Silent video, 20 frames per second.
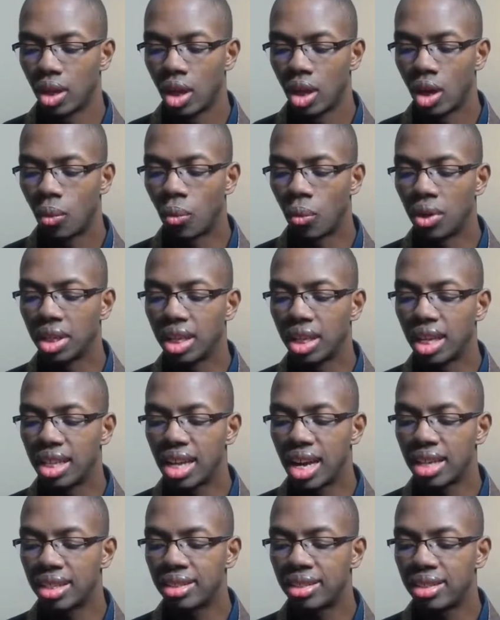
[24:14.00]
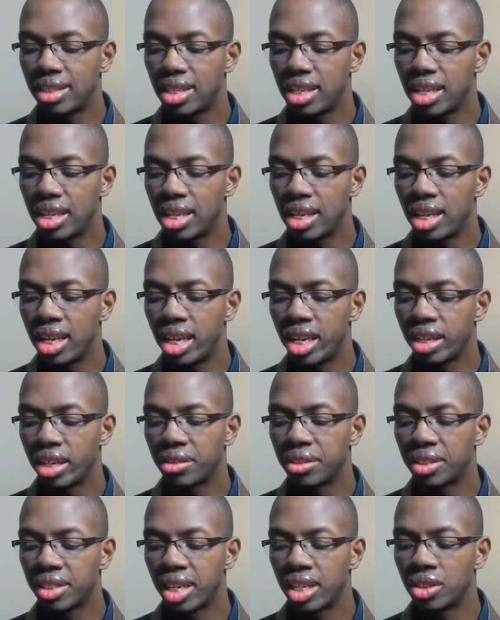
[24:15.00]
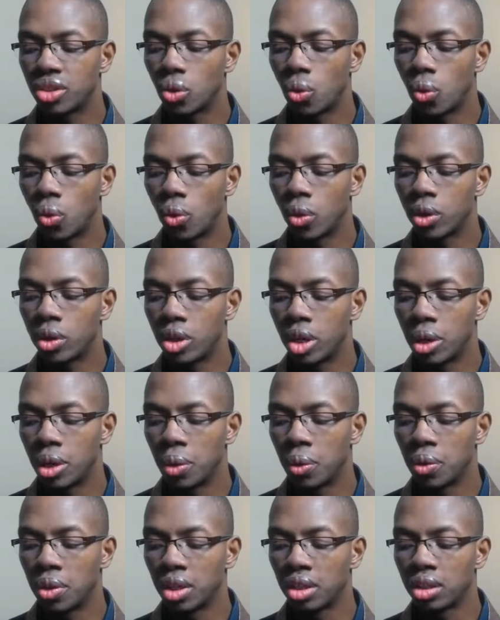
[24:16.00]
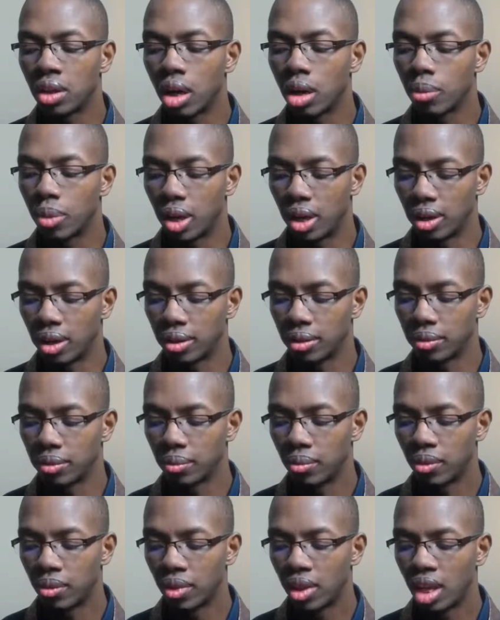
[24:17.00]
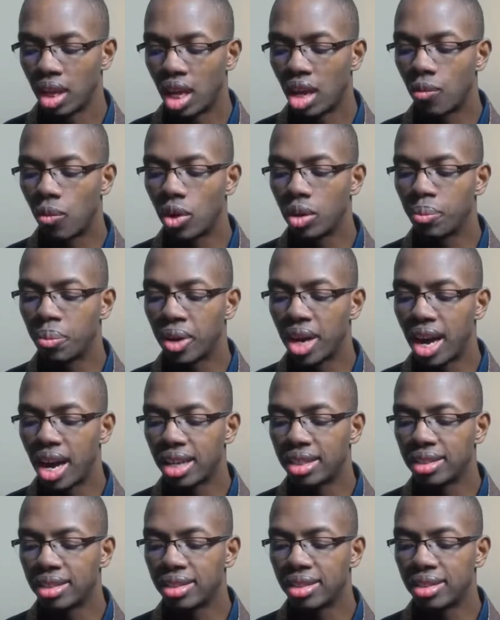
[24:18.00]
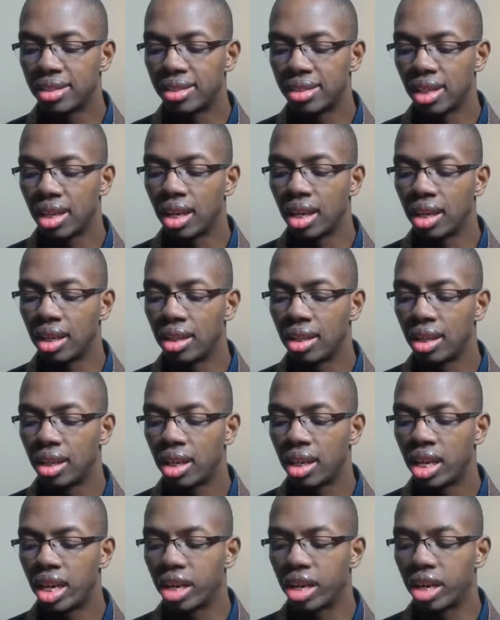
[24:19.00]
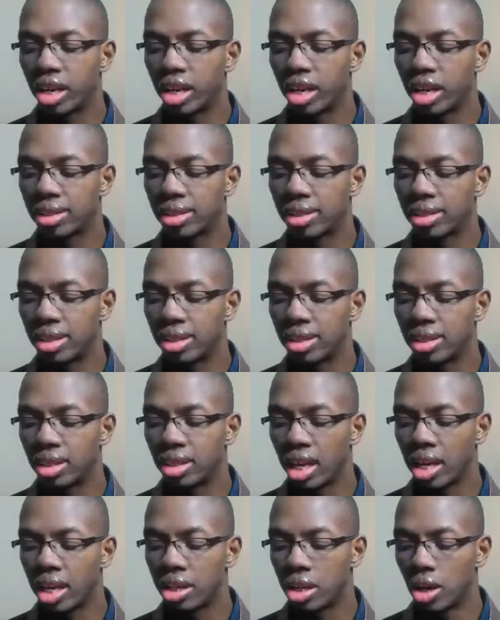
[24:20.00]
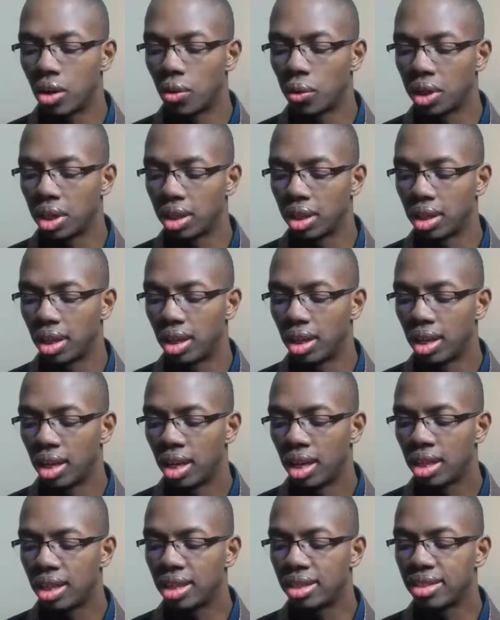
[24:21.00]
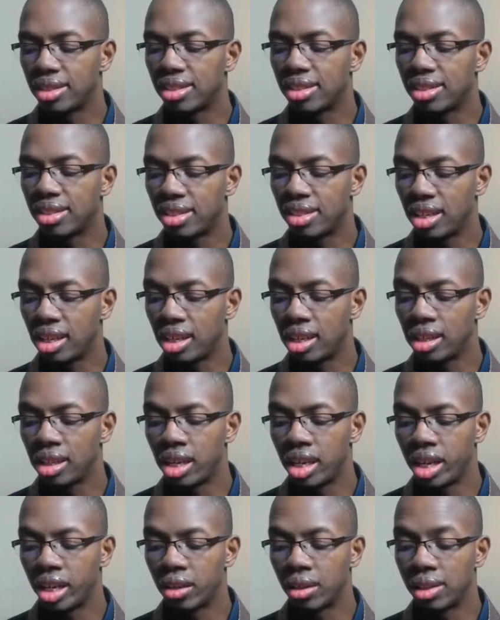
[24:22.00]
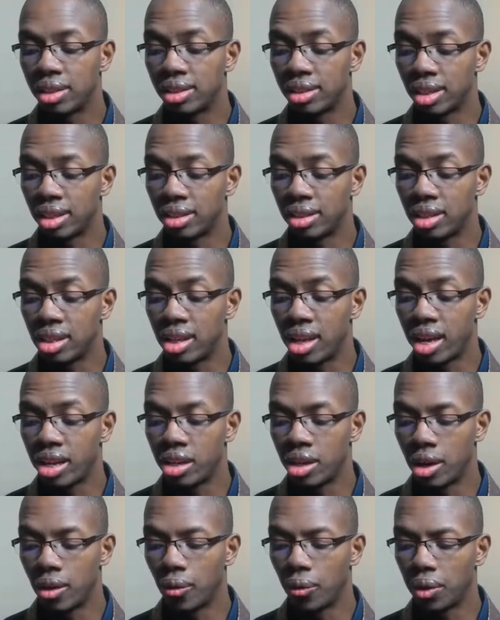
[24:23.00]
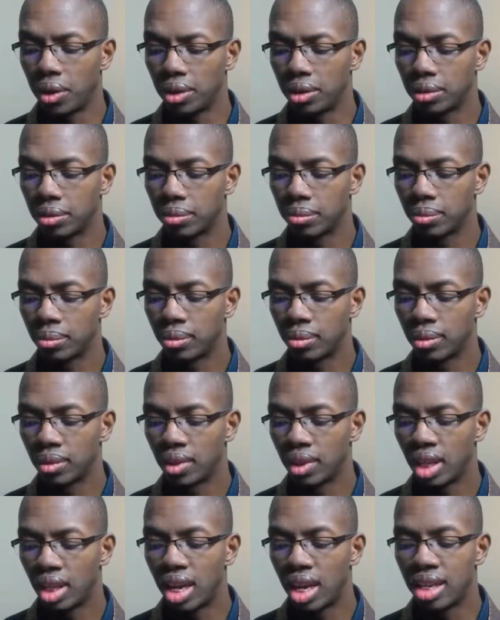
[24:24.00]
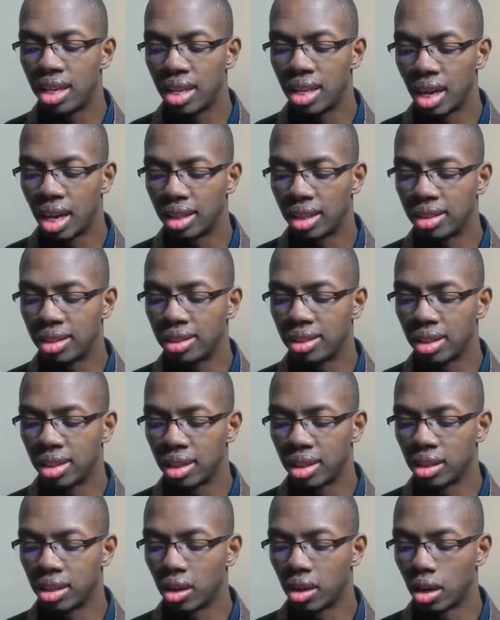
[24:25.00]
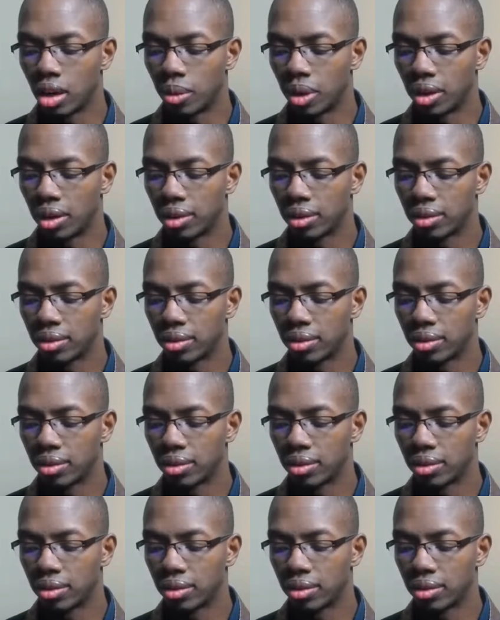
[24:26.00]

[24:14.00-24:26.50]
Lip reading: One cannot see, hear, sense, or know the Dharma. One practices seeing, hearing, sensing, and knowing. This is seeing, hearing, sensing, and knowing, and not to seek the Dharma.